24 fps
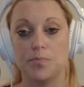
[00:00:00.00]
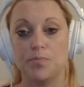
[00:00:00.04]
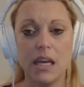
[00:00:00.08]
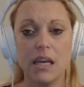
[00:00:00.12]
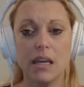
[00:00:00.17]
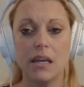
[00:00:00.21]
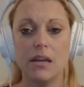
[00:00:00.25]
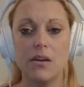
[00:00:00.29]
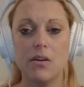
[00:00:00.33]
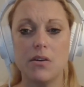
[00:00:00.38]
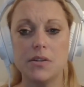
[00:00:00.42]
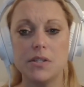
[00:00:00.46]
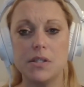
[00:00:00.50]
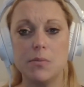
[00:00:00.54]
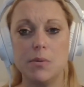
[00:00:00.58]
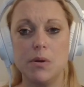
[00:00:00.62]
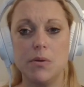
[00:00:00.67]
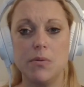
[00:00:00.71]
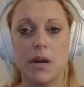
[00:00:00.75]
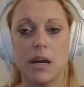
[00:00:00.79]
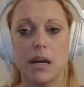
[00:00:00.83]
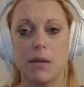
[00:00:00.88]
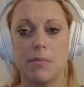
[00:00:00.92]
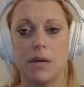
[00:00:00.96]
It can also be
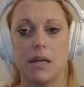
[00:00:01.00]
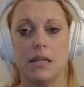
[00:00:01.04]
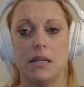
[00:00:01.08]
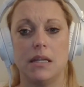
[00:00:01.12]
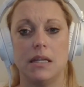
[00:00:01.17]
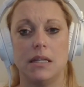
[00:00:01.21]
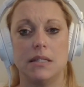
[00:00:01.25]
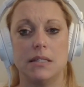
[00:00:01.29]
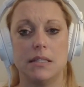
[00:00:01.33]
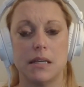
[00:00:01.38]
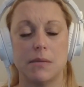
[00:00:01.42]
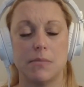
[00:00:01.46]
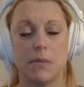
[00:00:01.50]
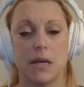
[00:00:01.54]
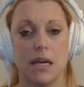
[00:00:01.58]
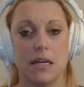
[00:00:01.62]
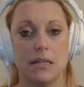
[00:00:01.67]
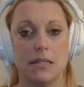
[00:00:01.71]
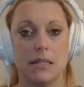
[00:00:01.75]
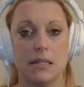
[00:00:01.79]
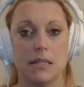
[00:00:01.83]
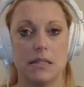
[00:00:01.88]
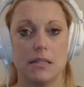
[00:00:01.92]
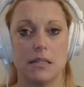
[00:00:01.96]
recommended in some
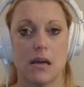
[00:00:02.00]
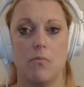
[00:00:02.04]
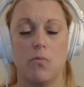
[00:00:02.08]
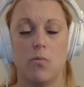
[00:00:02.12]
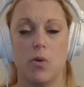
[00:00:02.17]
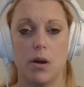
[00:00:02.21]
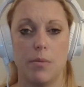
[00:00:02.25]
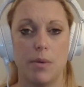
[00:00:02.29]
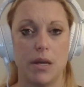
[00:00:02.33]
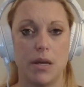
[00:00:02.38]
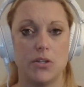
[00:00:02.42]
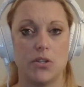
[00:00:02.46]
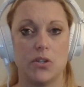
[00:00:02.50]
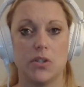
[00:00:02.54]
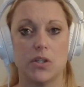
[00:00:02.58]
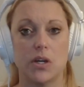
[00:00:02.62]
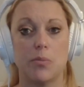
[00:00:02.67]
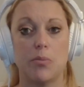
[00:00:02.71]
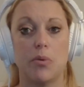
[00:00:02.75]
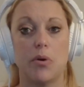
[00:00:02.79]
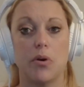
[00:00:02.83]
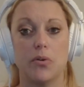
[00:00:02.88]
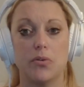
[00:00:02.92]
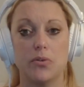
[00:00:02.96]
cases where patients are
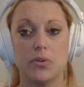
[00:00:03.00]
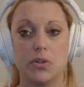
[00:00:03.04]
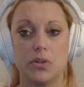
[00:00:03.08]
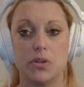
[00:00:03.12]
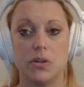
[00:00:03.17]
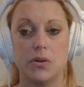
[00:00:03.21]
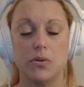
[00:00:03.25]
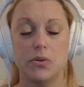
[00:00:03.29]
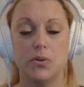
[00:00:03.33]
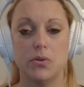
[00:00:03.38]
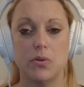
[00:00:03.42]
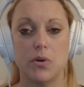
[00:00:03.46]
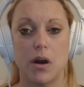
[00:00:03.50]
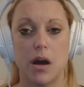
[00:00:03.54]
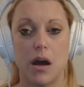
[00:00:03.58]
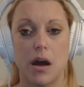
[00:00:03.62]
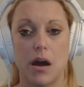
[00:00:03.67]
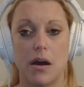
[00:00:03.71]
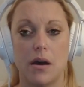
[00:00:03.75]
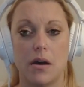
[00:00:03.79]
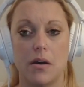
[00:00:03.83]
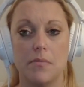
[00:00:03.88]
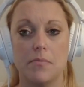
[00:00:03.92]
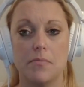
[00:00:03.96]
prone to
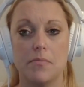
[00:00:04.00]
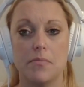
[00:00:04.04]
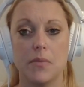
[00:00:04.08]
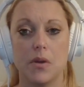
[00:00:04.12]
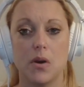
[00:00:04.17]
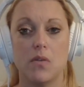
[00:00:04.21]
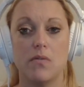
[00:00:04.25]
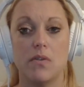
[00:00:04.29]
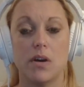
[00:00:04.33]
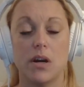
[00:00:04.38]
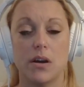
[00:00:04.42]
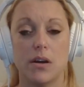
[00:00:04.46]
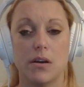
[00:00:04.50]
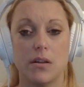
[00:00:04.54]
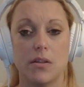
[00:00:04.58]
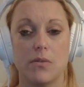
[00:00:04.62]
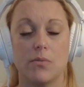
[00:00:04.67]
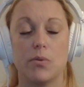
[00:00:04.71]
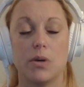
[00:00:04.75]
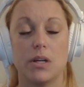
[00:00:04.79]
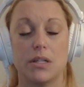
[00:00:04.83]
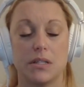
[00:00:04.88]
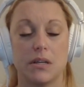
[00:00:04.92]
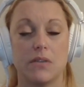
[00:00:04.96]
the
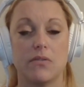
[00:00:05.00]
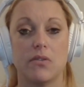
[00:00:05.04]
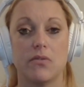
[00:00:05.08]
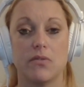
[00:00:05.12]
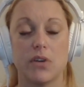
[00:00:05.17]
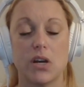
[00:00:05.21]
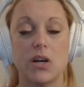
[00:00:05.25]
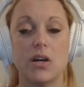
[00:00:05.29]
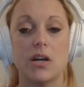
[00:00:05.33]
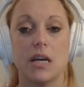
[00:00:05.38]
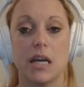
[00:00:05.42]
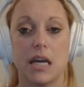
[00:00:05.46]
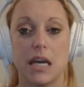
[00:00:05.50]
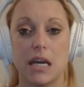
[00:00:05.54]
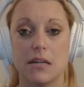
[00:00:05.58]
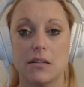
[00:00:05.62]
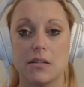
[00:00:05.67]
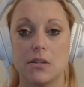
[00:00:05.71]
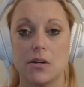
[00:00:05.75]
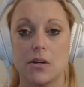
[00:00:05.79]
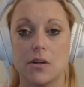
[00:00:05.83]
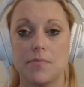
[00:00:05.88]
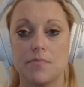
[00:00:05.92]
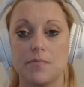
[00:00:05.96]
risk of ovarian
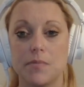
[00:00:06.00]
cancer.